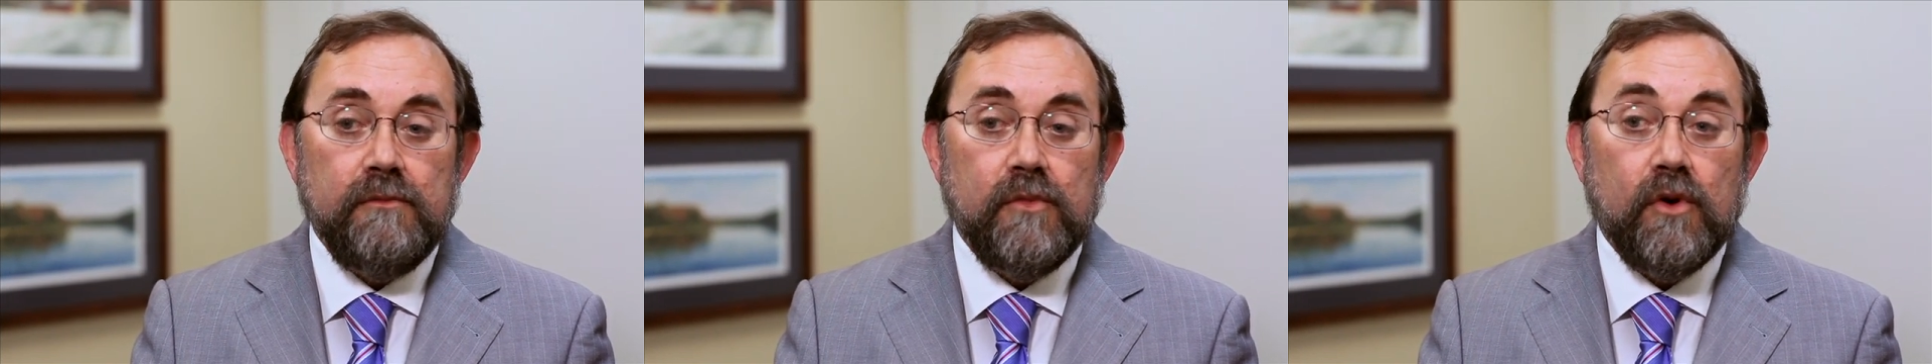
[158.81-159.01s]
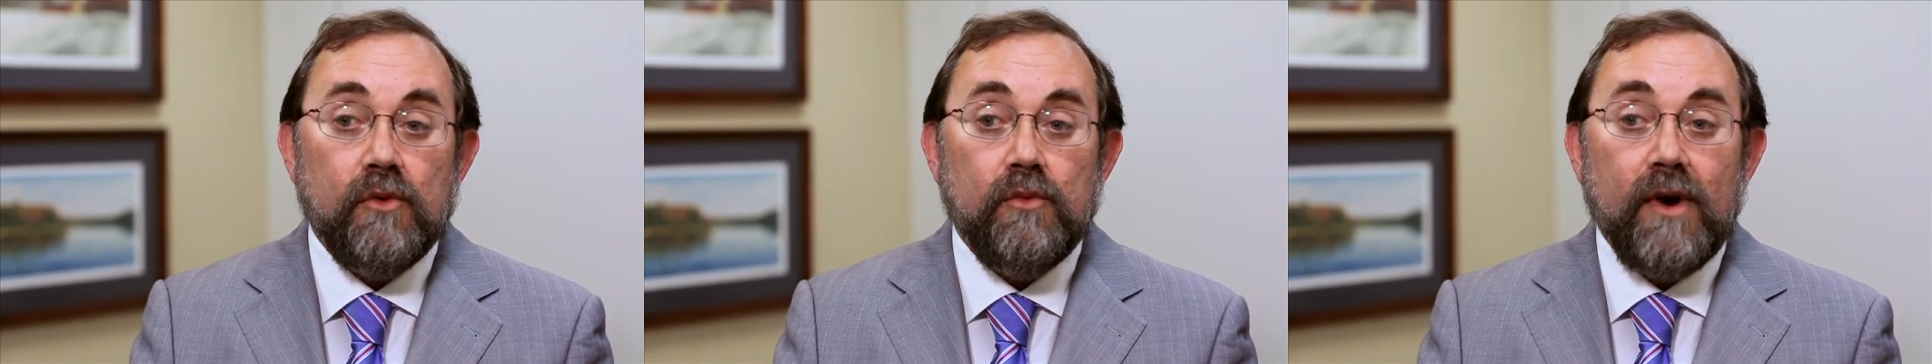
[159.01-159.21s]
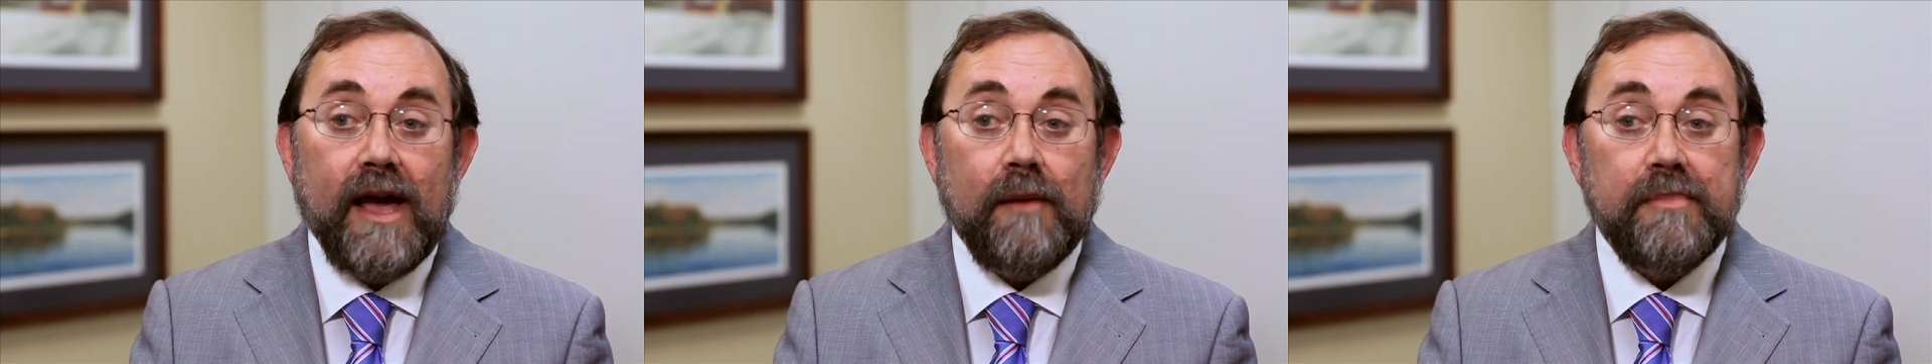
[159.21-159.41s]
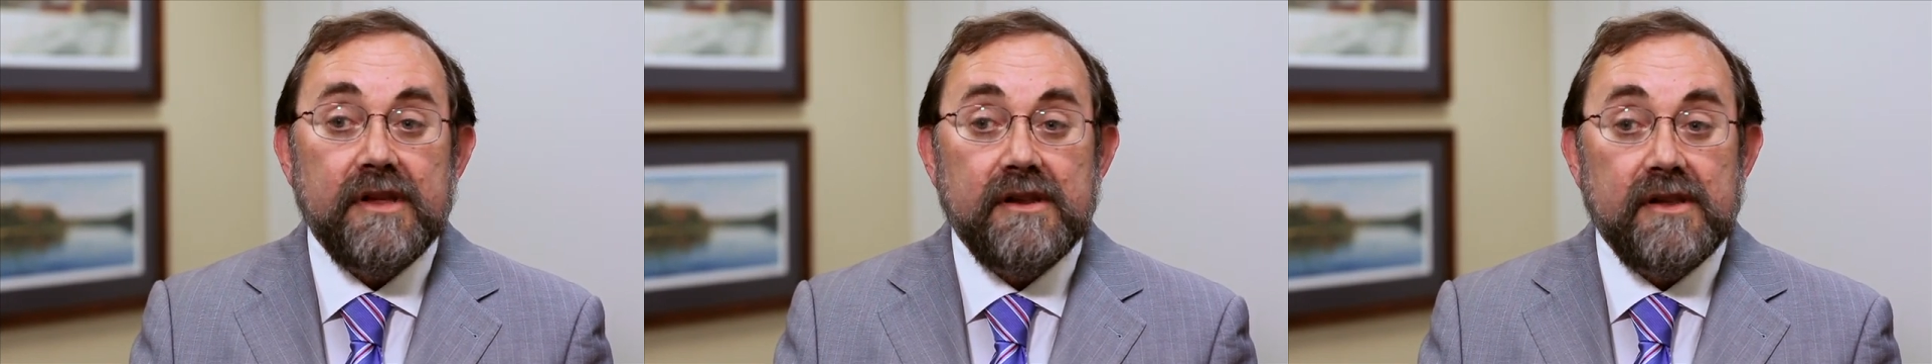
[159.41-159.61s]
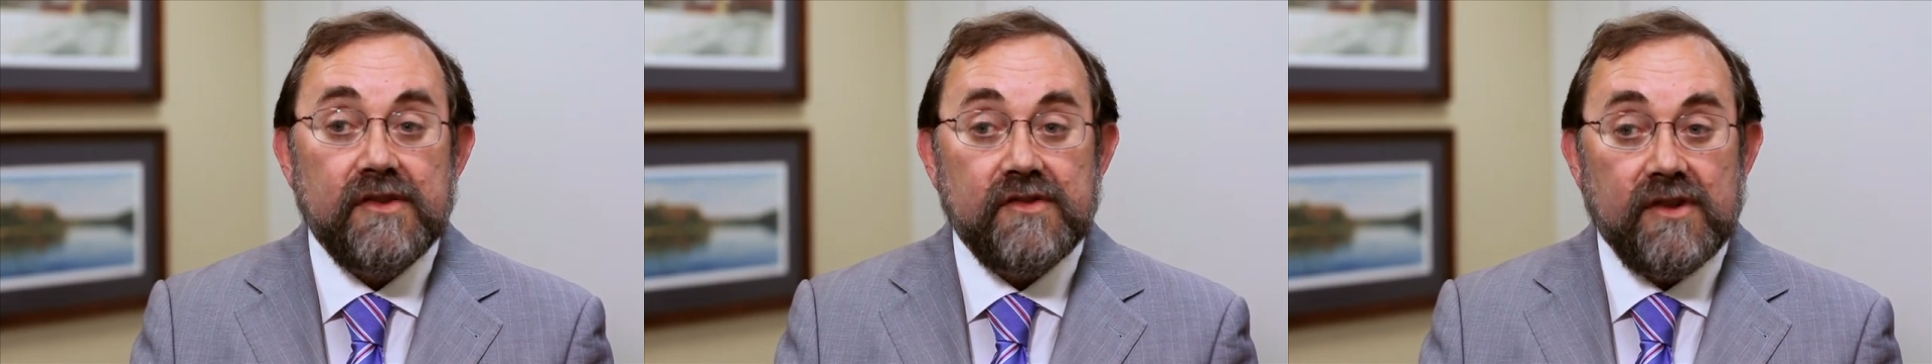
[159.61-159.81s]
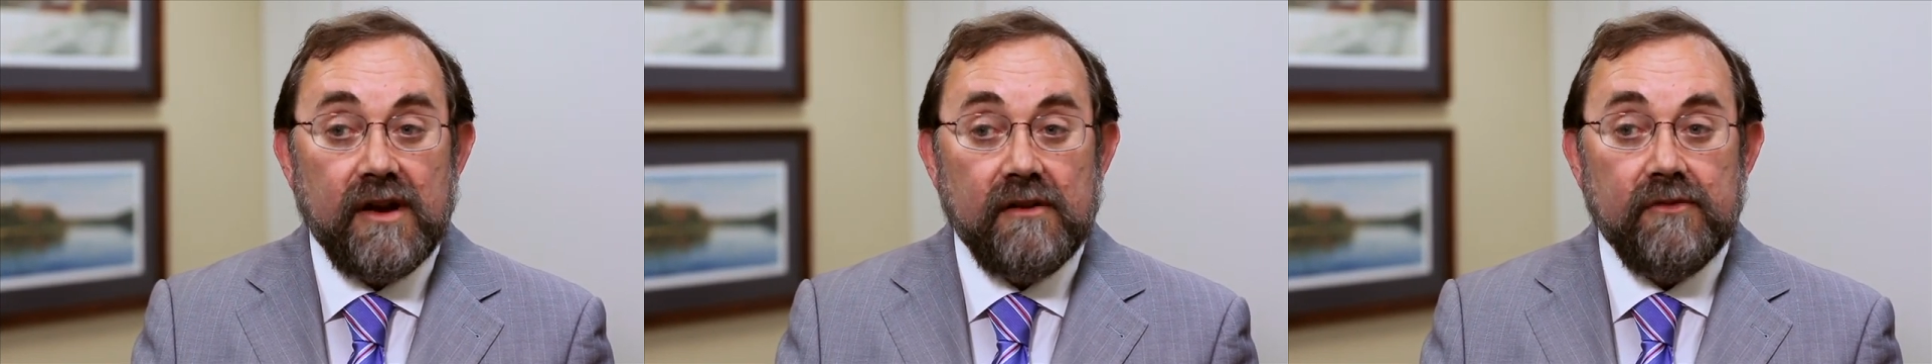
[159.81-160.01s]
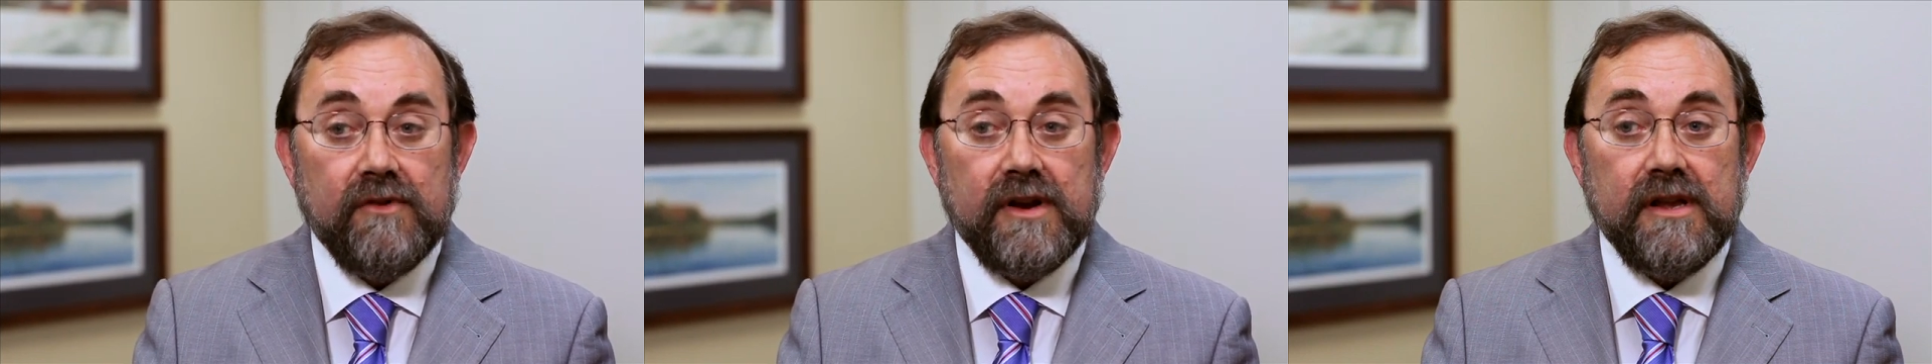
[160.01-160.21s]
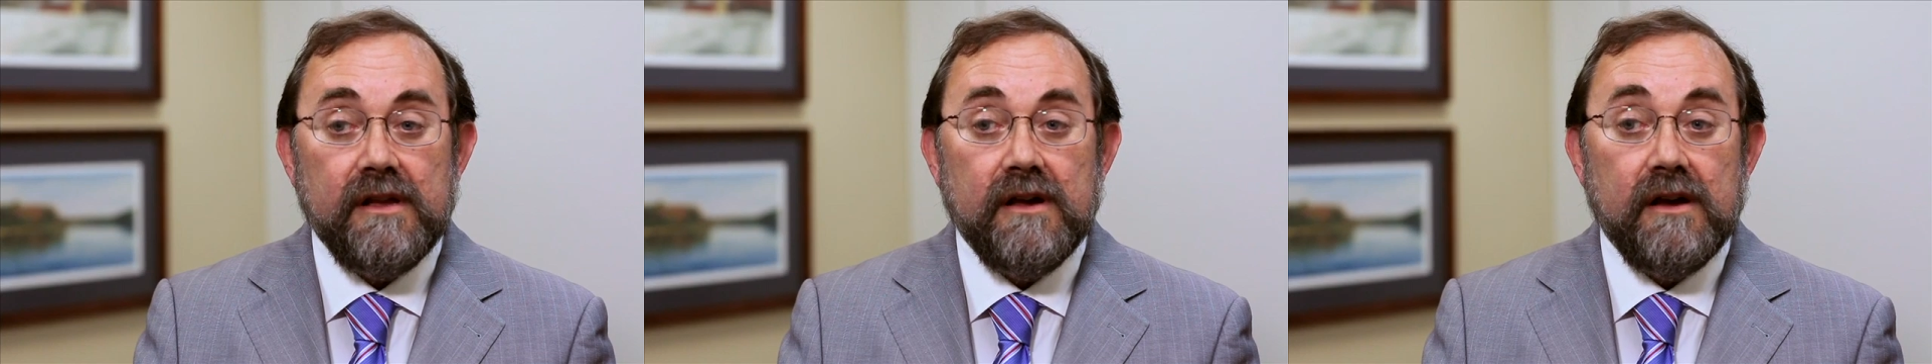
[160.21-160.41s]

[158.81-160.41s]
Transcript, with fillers: more rapid discovery